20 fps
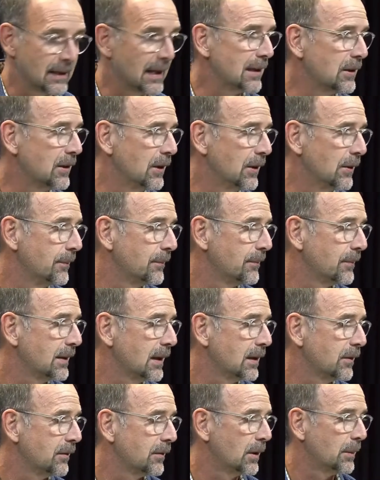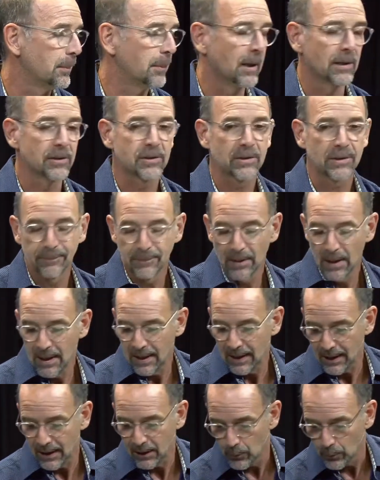Thank you. Thank you very much.
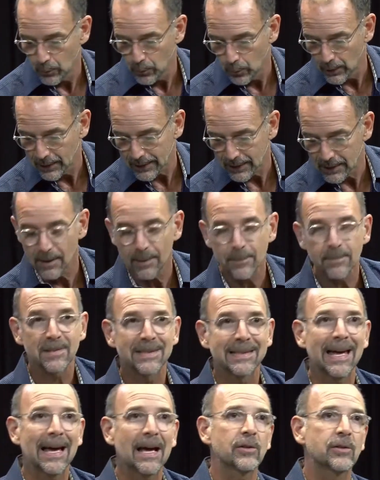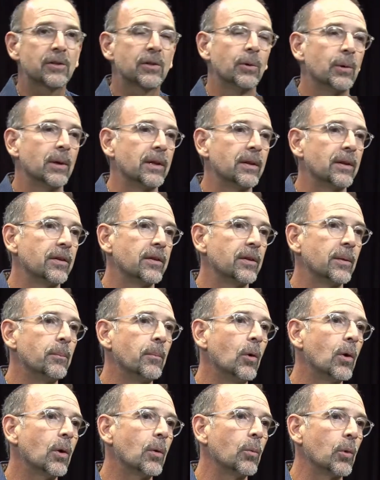And when it comes down to it,
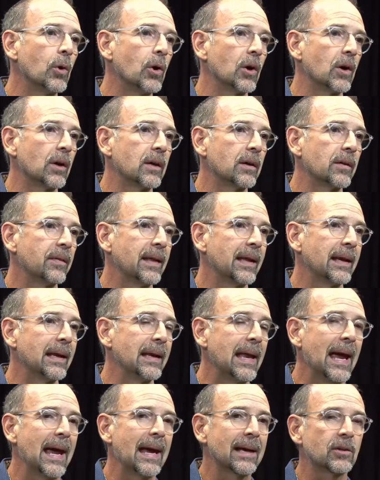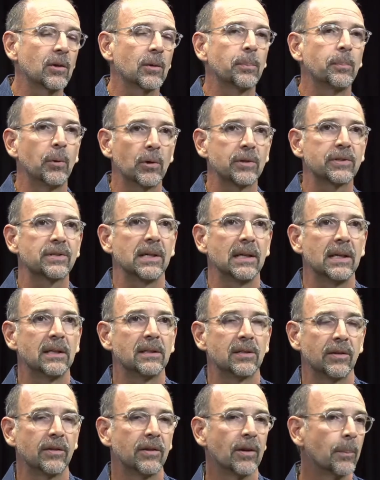the more work that an actor puts
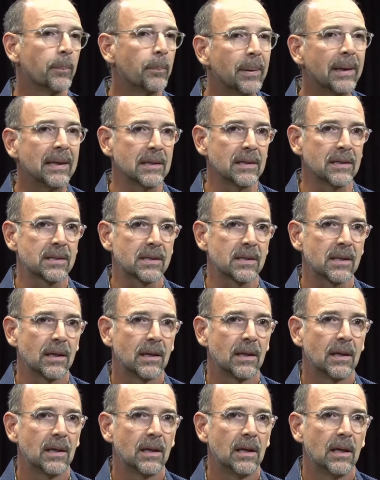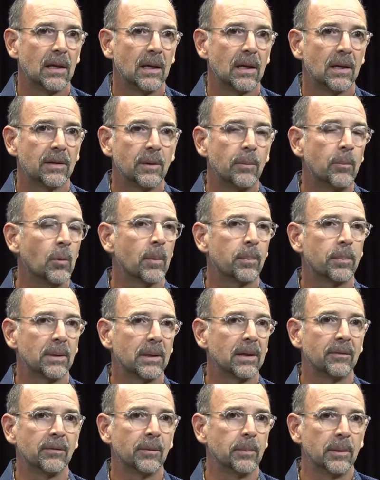into their piece, the more
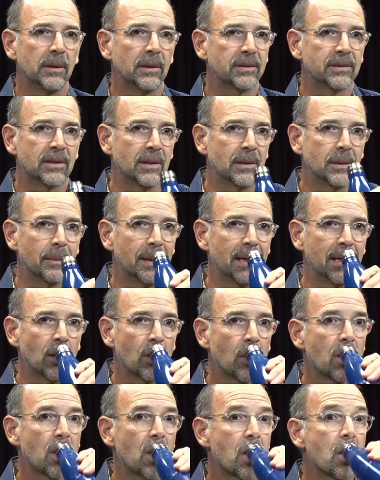believable it's going to be.